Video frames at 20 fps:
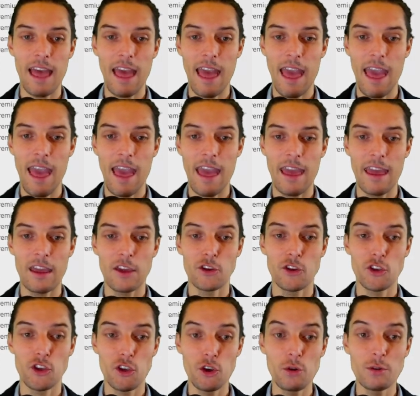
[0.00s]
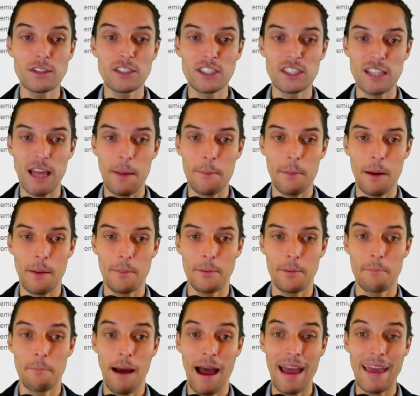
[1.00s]
a huge step up
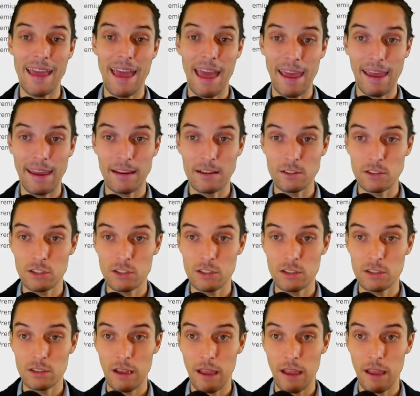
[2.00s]
by age.